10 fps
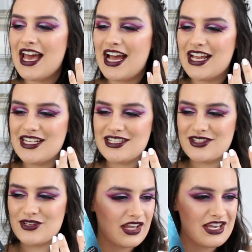and
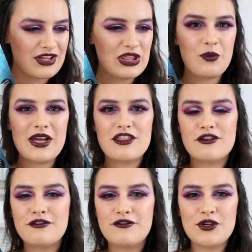even the way the
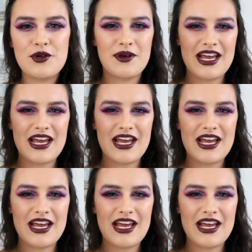food